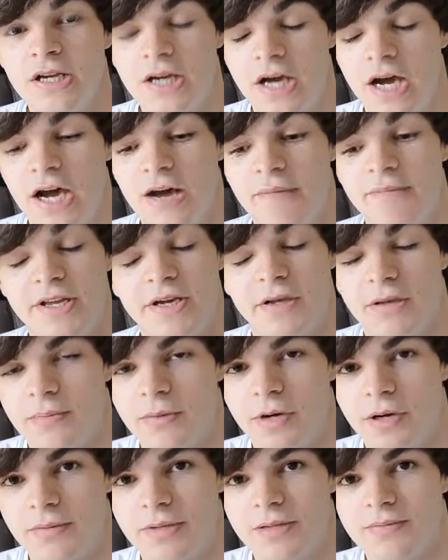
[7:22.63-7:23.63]
The only
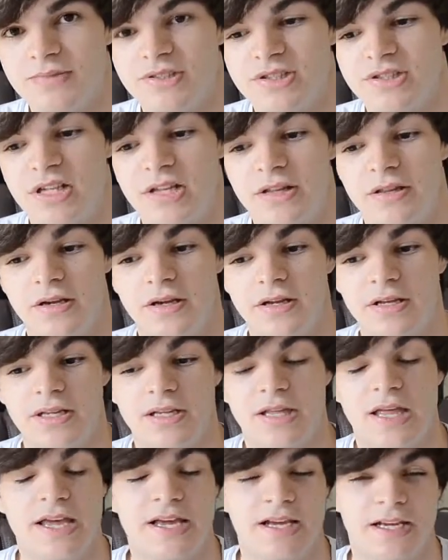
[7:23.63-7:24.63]
problems that
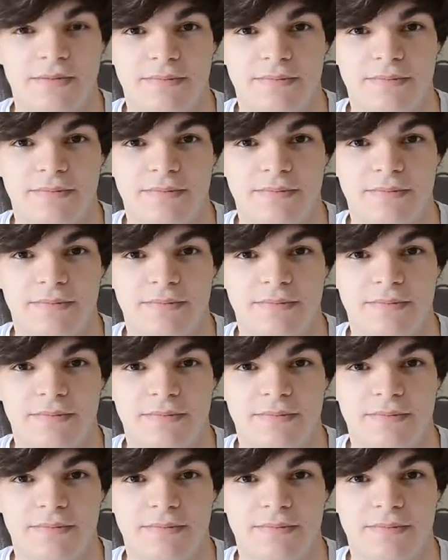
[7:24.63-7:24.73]
it